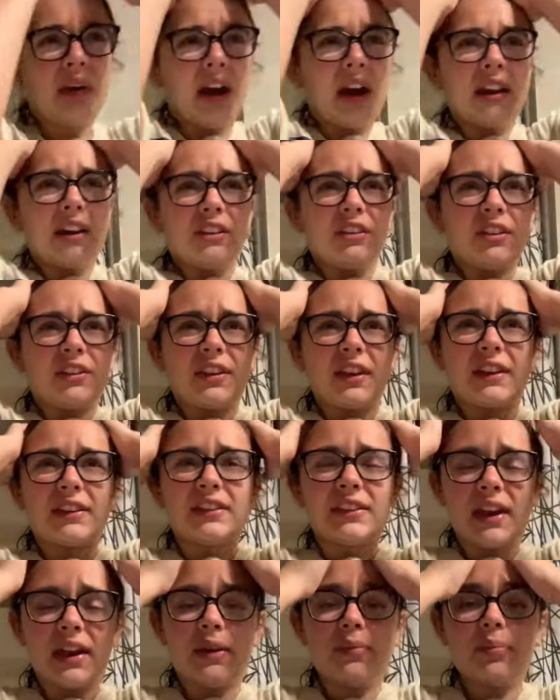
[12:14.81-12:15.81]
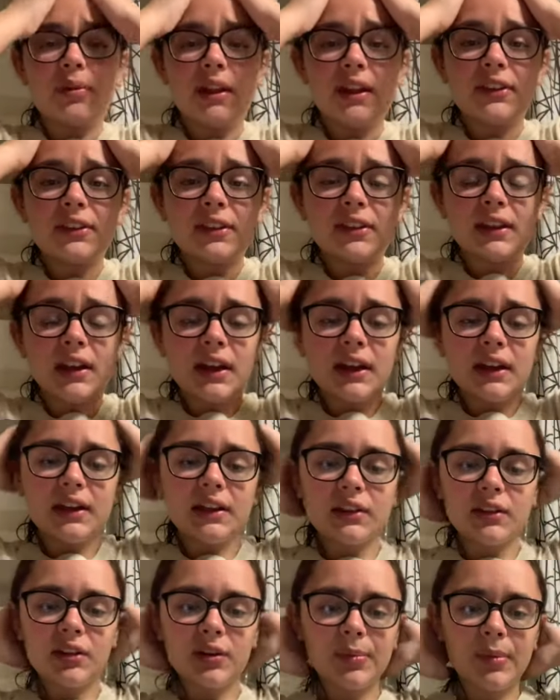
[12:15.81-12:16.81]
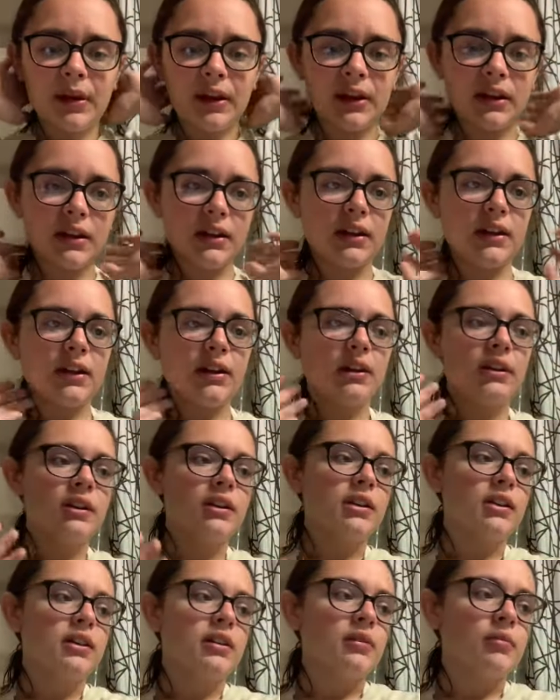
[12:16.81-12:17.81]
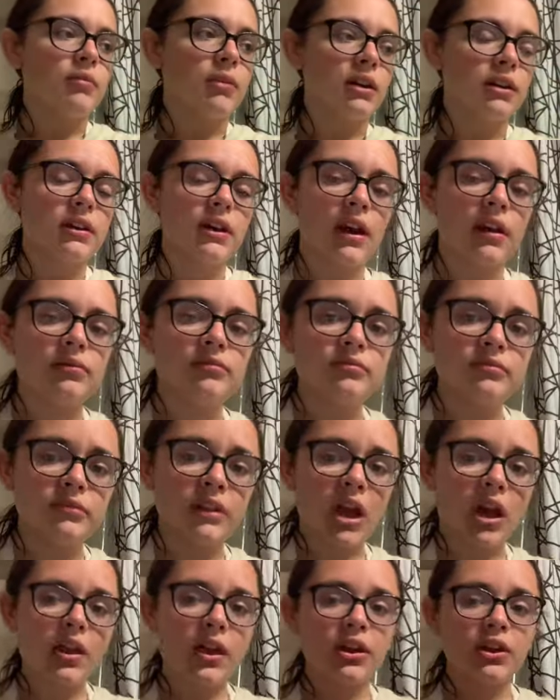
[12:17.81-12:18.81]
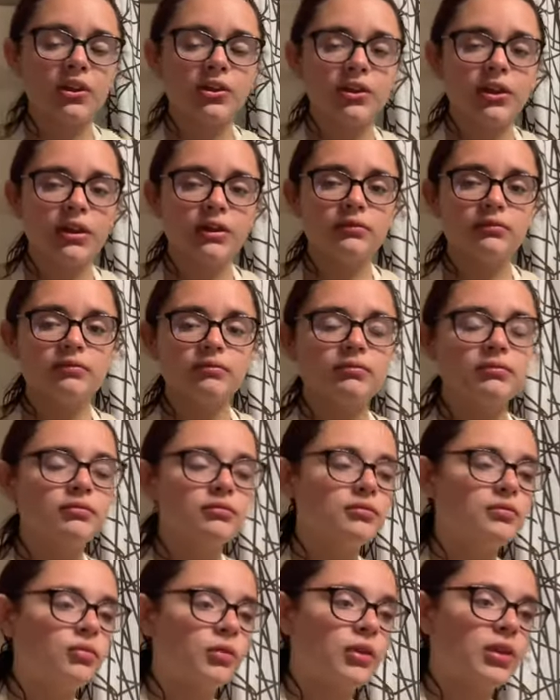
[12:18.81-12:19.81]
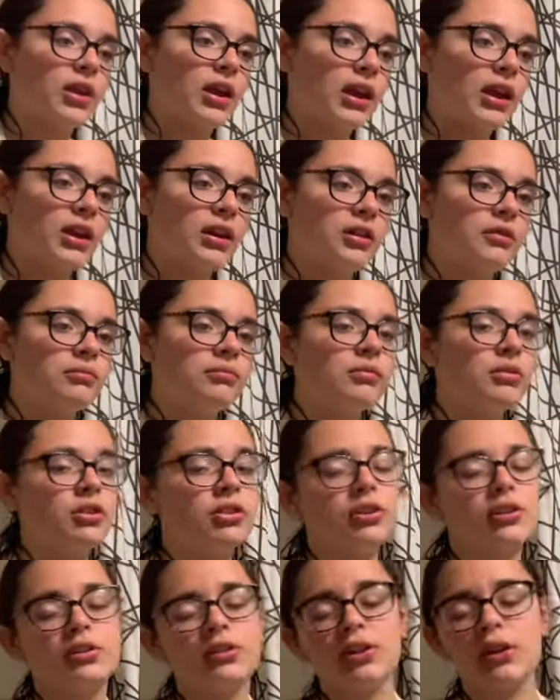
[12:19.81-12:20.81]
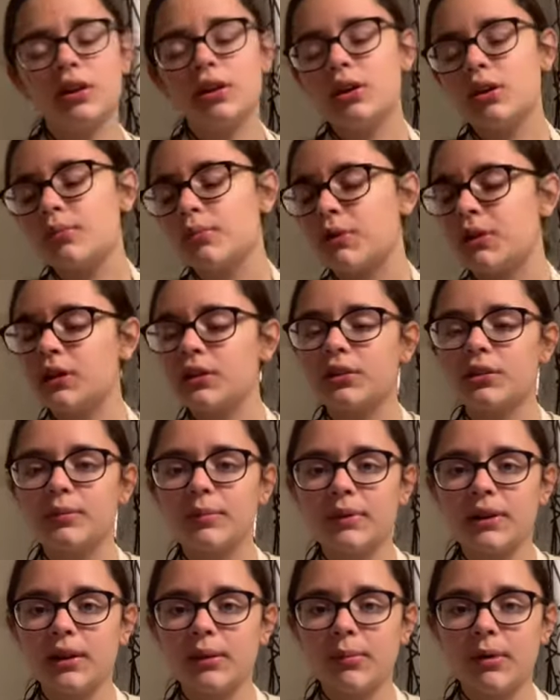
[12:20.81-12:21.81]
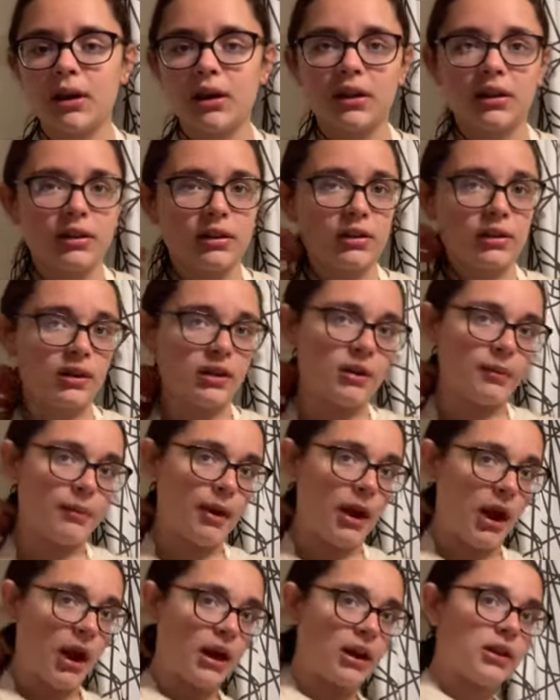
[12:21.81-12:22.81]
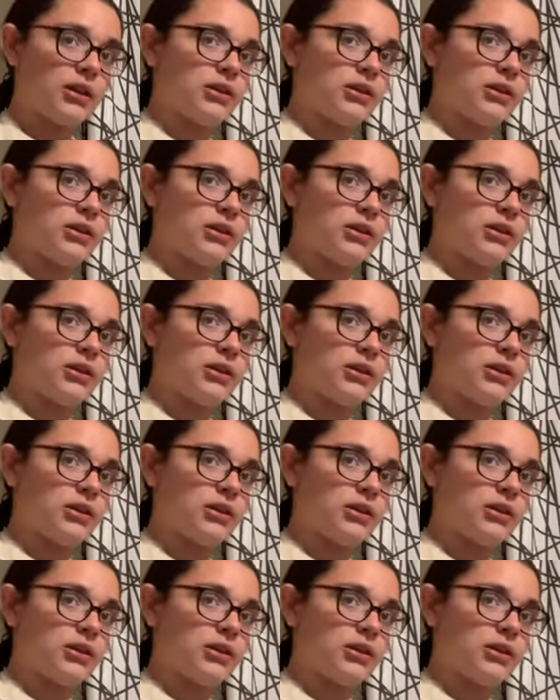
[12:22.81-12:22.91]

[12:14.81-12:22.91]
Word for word: kind of just like stay in place at night a little bit. But yeah, now that you're done with the hair, you just put a little mini bun in the back,